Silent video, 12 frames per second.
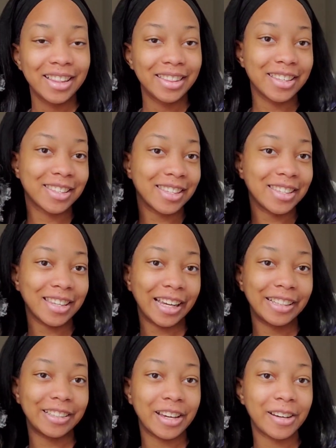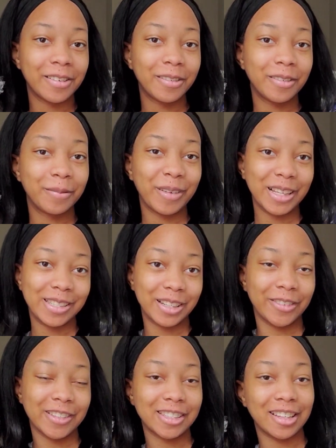This is Saito, my
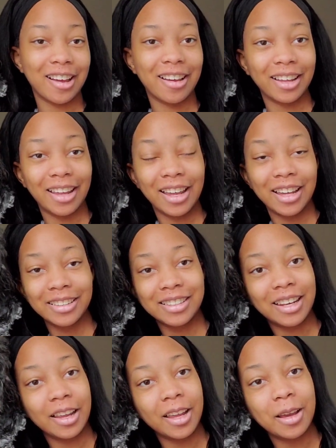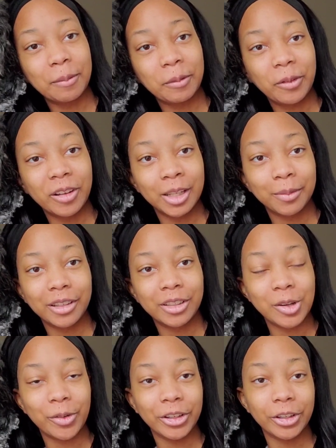service dog, and today I'm going to be
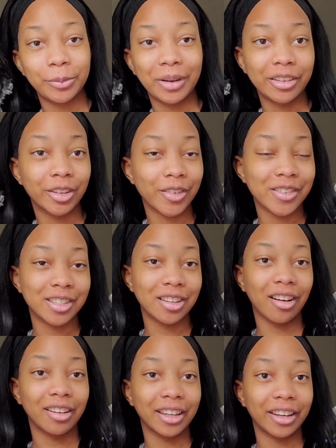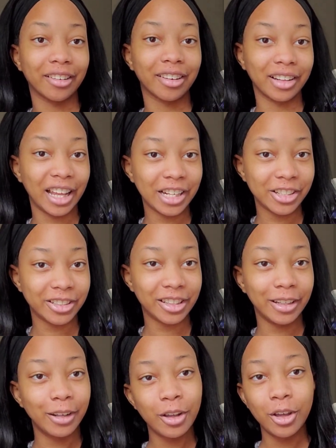showing you my service dog gear
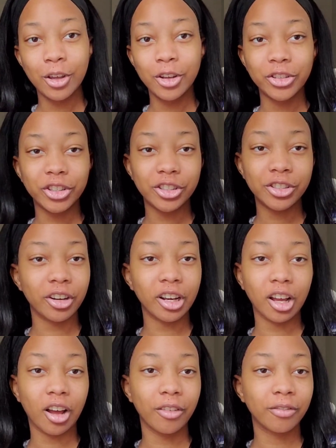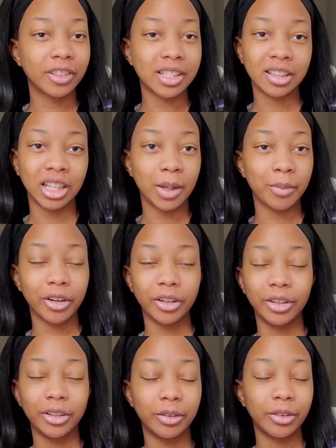collection. Just starting off, disclaimer,
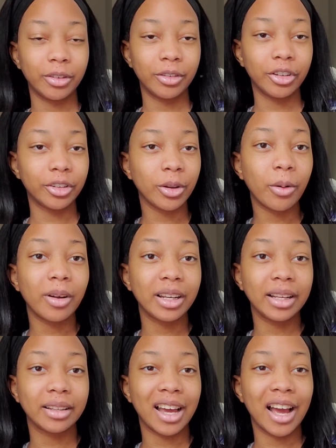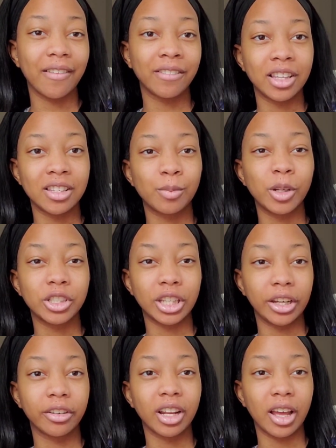you don't need to have this much
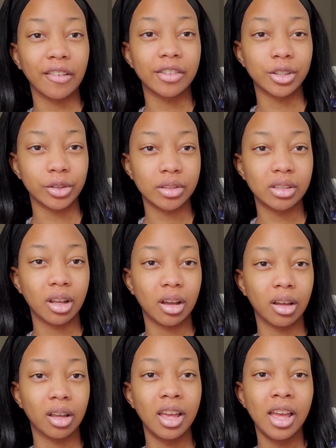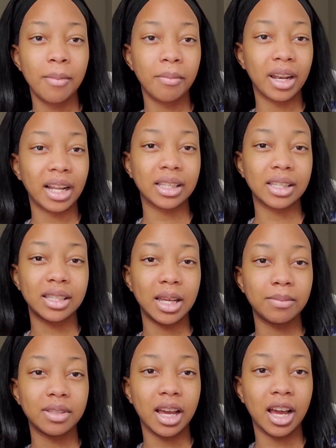gear to have a service dog, but at the
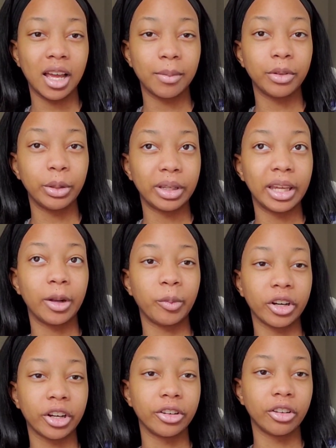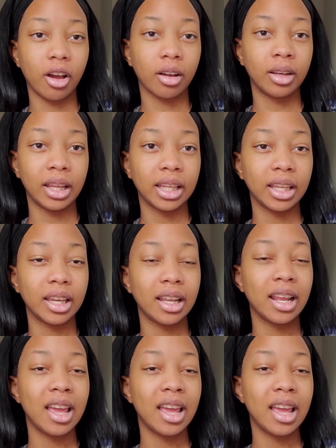same time, you can work your dog naked.